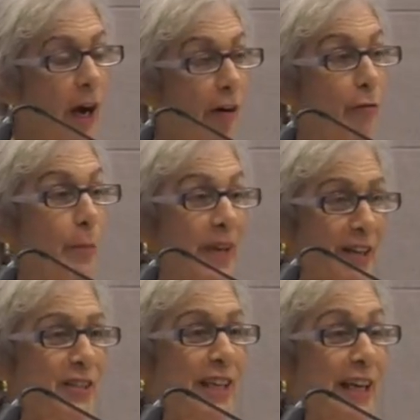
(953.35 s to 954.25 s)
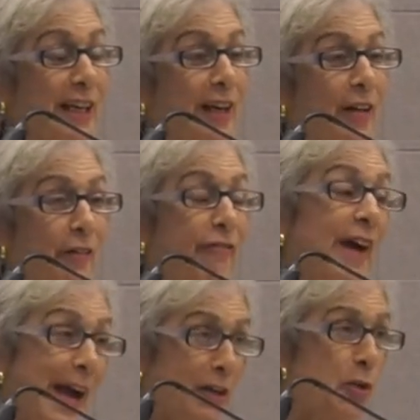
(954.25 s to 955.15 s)
of mixing the
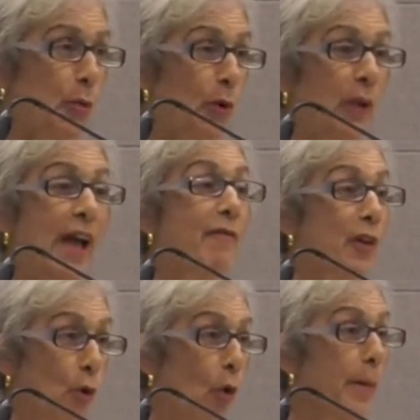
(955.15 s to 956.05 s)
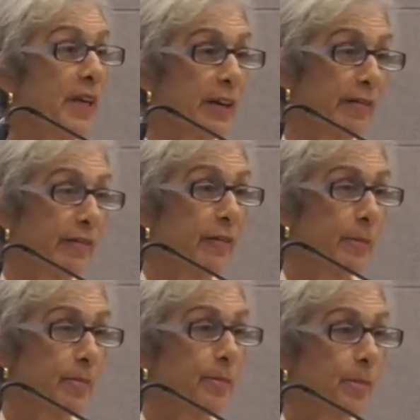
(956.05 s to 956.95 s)
factual and the normative,
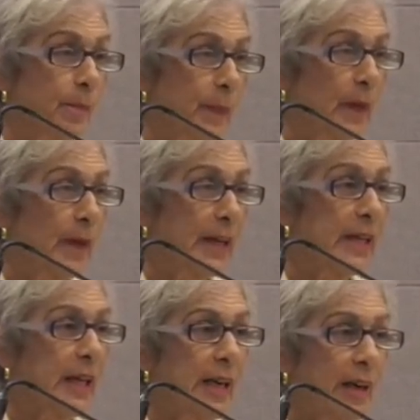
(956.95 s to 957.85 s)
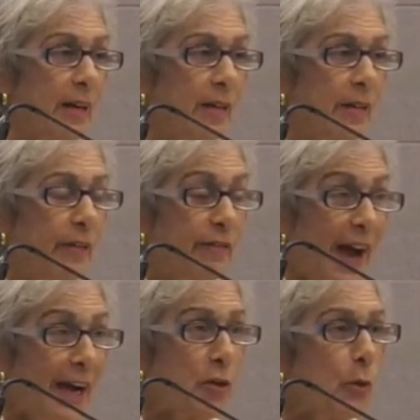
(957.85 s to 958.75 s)
right? The
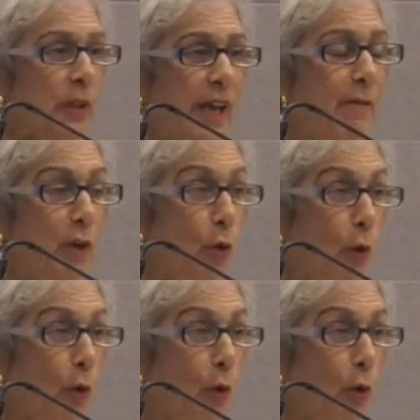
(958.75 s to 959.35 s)
factual and the